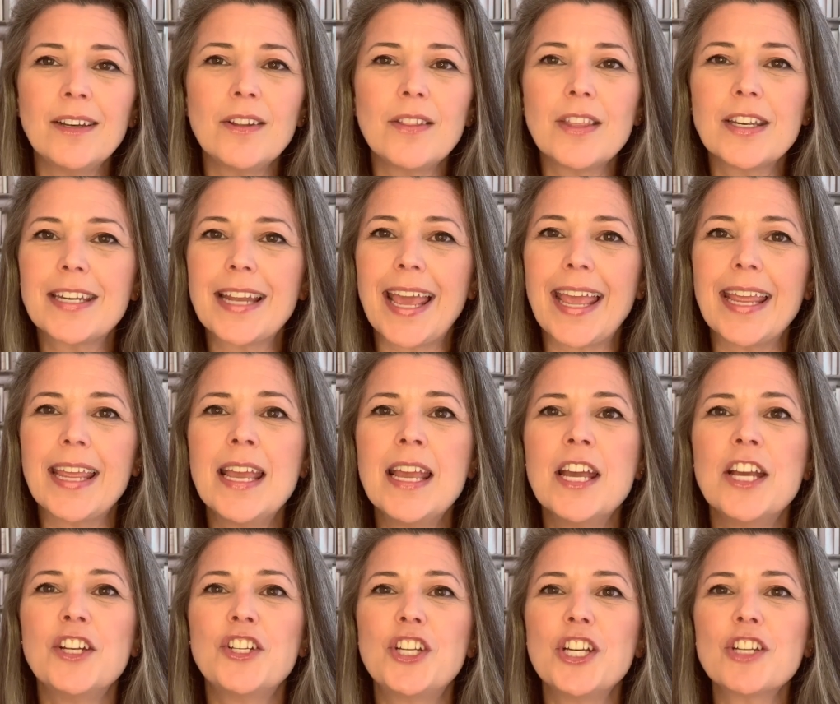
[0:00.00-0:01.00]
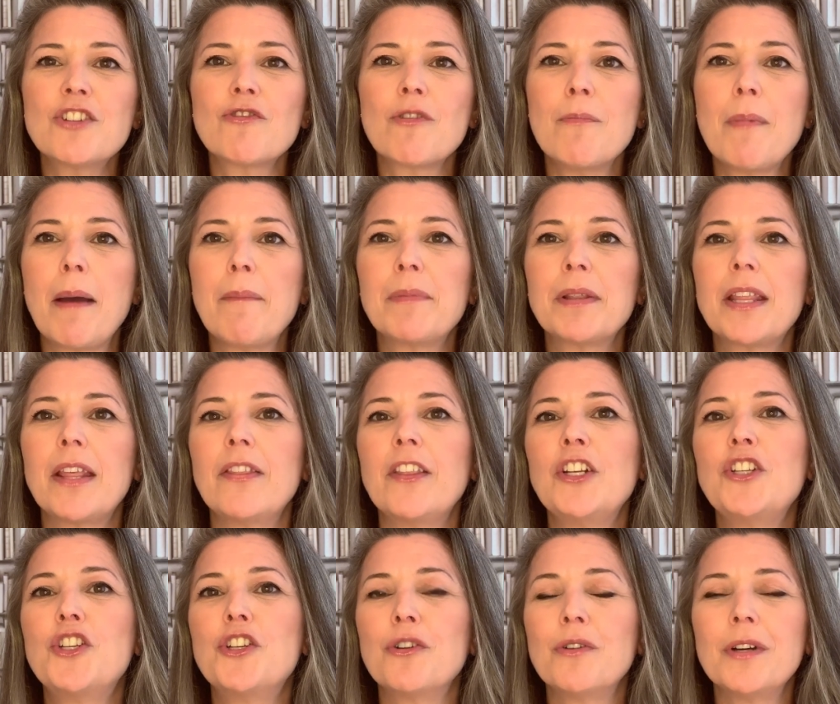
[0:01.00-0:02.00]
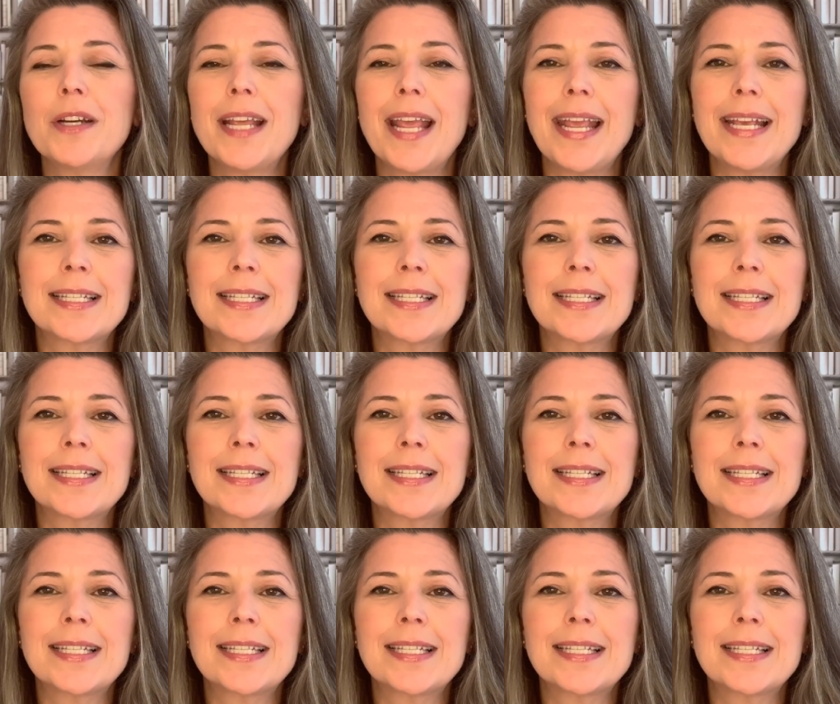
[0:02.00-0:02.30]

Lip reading: of the day, just remember that the jury